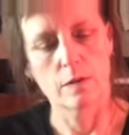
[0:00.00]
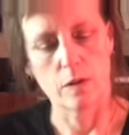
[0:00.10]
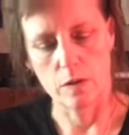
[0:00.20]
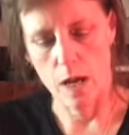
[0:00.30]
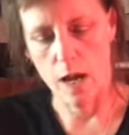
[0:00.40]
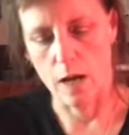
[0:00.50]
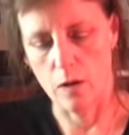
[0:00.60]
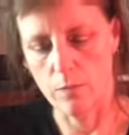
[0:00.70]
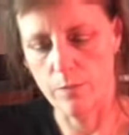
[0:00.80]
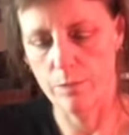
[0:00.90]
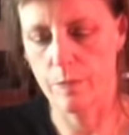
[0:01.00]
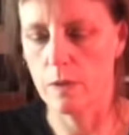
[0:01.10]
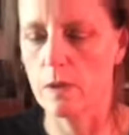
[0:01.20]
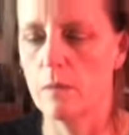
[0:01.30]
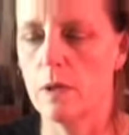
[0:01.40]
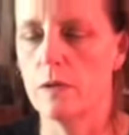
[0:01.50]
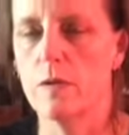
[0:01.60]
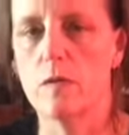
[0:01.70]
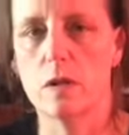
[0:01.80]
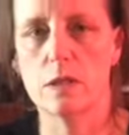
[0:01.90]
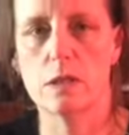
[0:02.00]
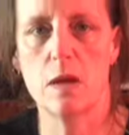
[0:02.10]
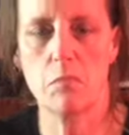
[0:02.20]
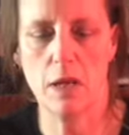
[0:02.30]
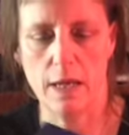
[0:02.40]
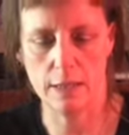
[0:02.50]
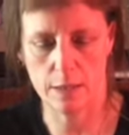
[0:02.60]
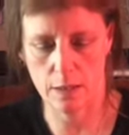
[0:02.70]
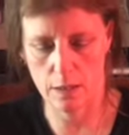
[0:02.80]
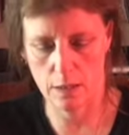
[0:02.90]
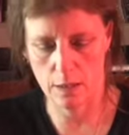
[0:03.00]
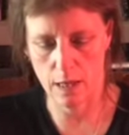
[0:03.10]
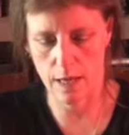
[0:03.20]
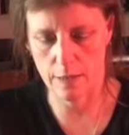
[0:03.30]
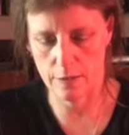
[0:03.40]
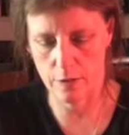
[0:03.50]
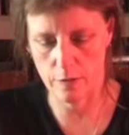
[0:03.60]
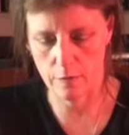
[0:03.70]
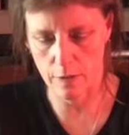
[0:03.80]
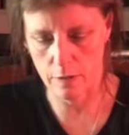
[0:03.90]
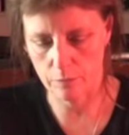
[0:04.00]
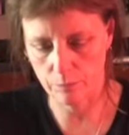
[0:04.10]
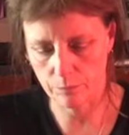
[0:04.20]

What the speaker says: So now, because I've got this template, I can lay it over.